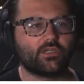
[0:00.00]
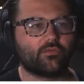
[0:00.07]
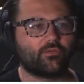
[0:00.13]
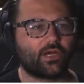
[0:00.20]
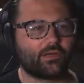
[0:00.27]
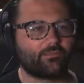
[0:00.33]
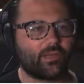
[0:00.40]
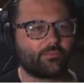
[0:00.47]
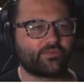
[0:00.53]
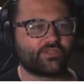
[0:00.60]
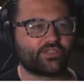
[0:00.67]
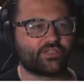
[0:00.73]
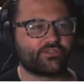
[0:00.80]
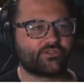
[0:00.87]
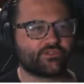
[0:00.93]
a rock, paper,
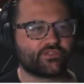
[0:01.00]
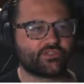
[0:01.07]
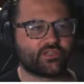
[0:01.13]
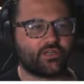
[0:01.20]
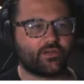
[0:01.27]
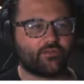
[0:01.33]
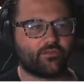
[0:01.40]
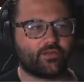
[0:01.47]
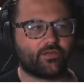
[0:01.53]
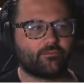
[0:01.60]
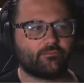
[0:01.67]
scissors kind of thing.